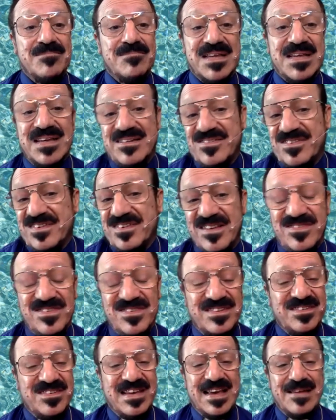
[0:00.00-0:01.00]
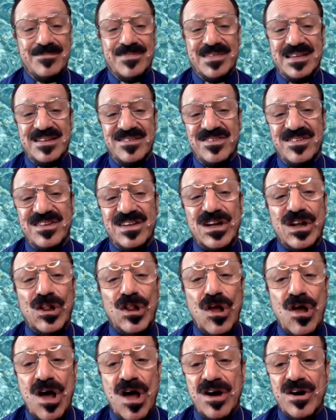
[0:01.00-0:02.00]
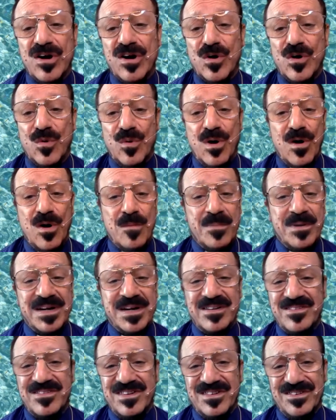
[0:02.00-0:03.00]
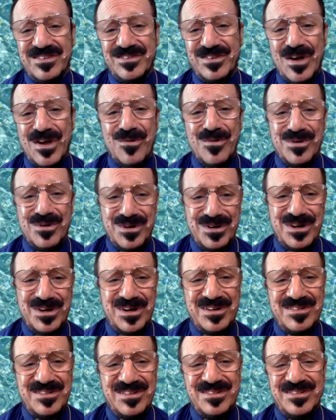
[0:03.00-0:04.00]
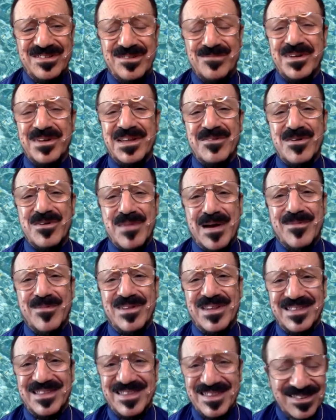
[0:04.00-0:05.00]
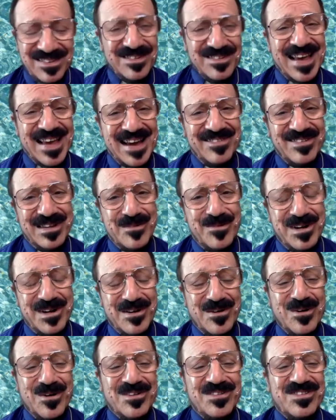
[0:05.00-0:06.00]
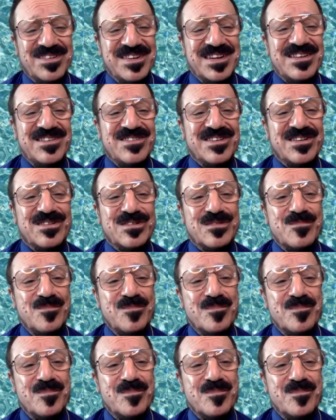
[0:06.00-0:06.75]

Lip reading: It says the same thing. It's a little longer quote, but it's just so good just to really remember that this is actually what A Course teaches.